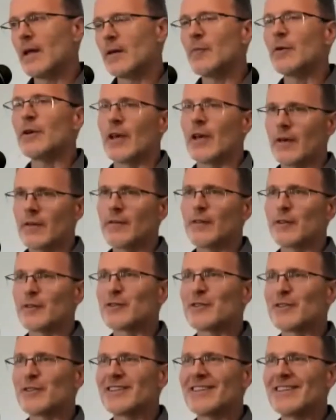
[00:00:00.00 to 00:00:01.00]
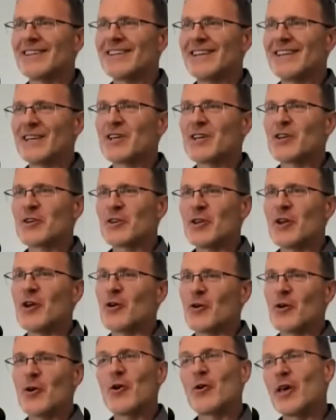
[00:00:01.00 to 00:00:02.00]
But yeah, there's,
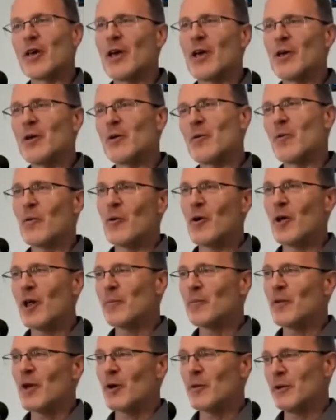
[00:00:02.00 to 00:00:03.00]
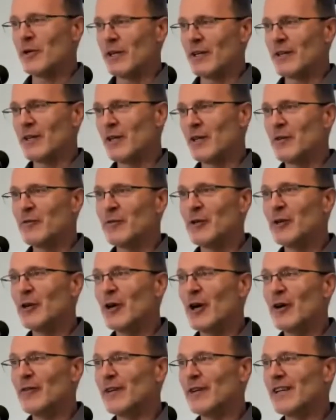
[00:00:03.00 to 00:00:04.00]
okay, well, I'm not willing to give you
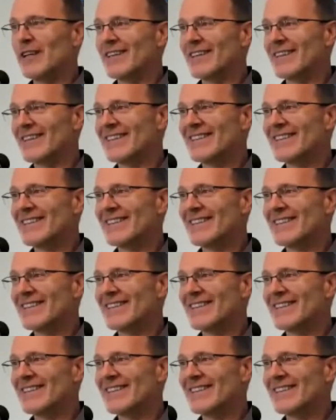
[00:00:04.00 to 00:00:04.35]
gravity.